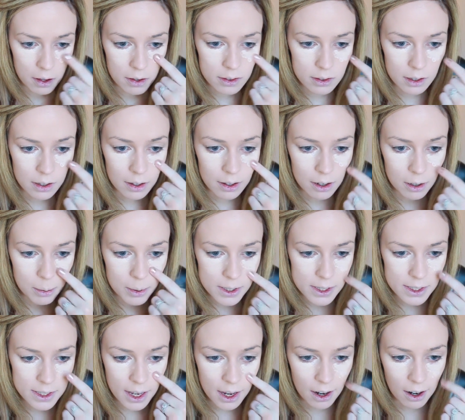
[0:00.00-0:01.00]
It's a little bit
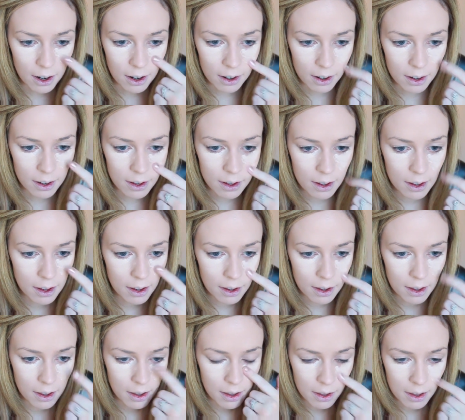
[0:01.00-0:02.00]
scary,
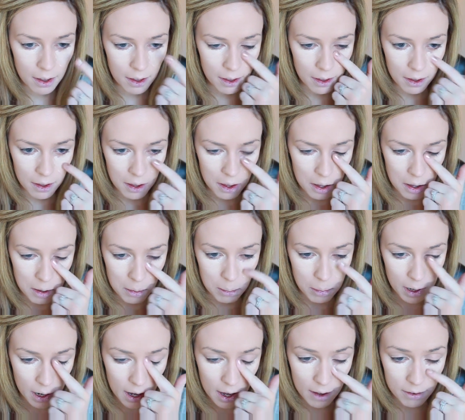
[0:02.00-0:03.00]

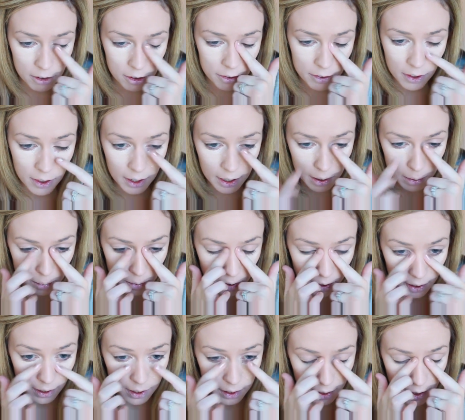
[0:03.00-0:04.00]
but I have a feeling I'm
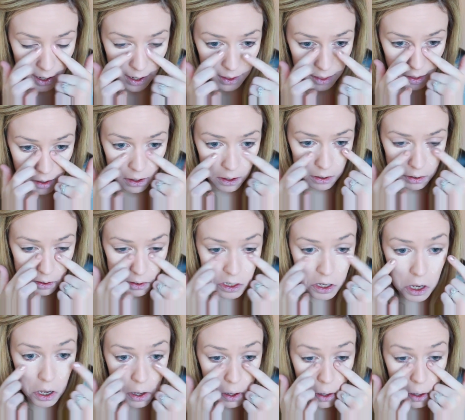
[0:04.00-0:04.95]
really gonna like this.